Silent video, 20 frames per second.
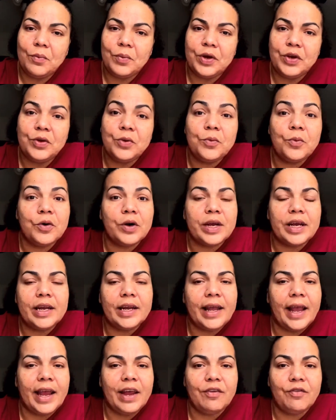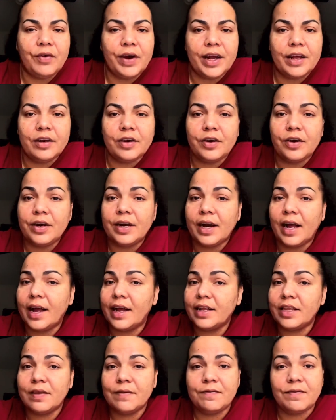When you work in a regular
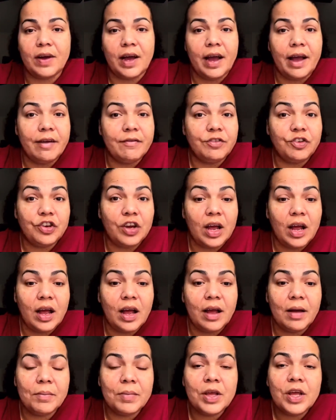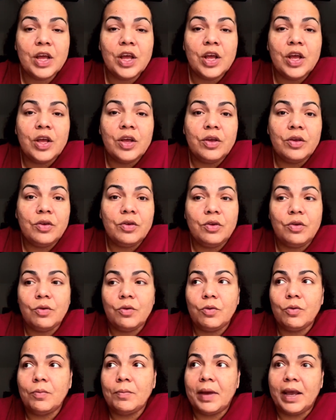nine to five job,
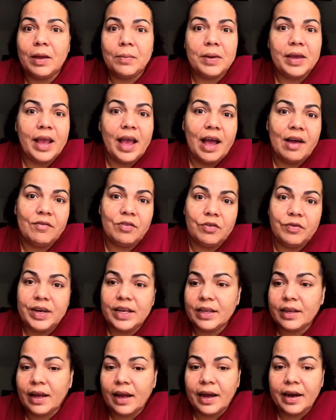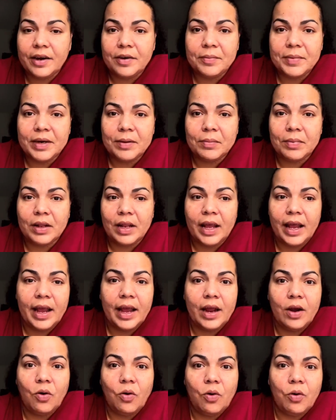you maybe have a retirement
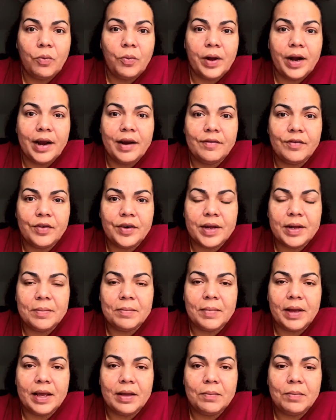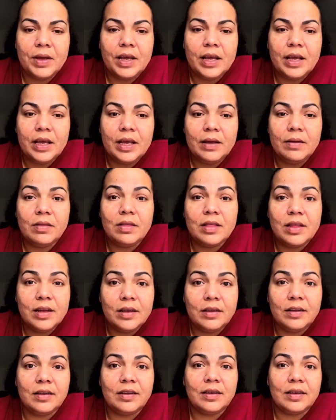plan or whatever it may be.
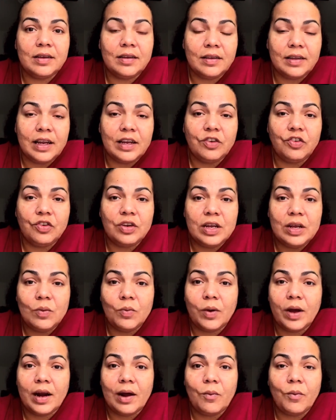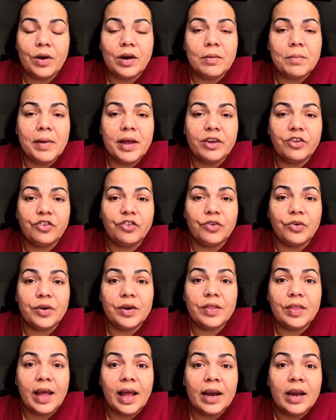This is essentially what I want to make sure
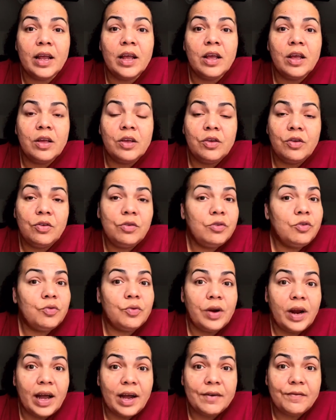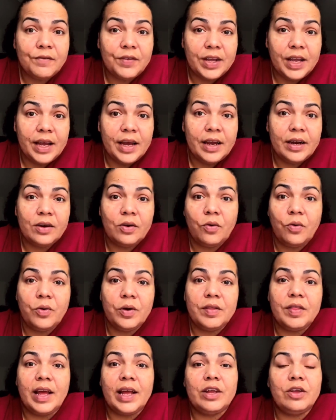that you do not forget or
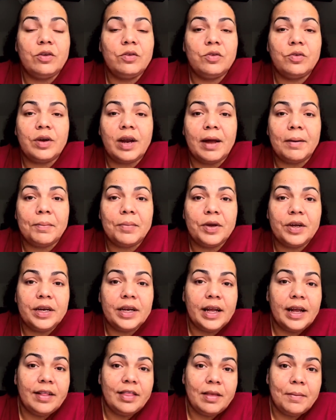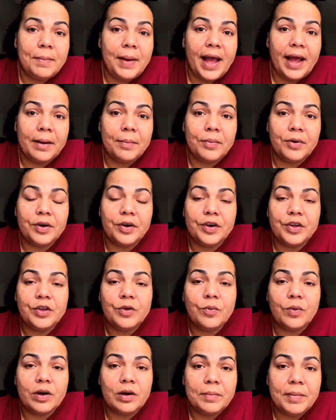that you do not put in the back burner. You
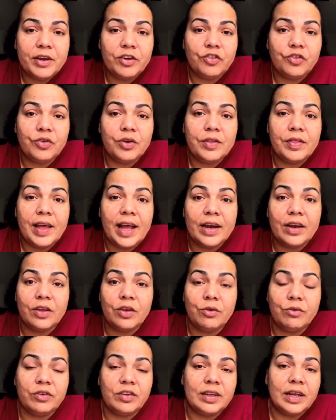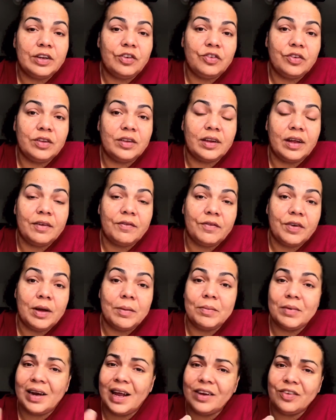want to make sure that you set yourself
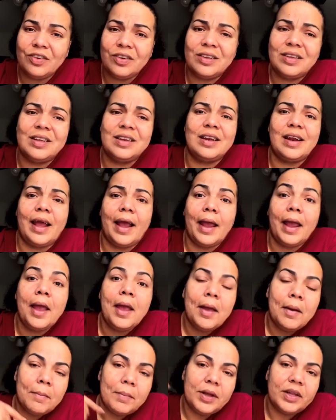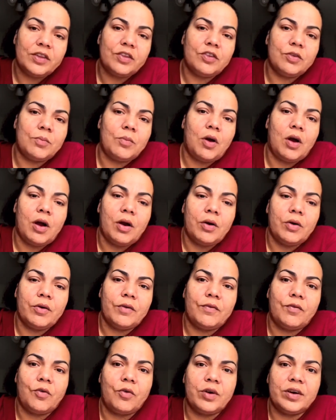up, not just today, but tomorrow
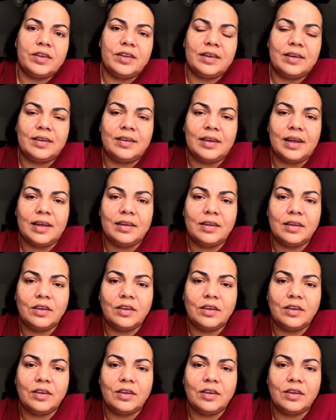for success.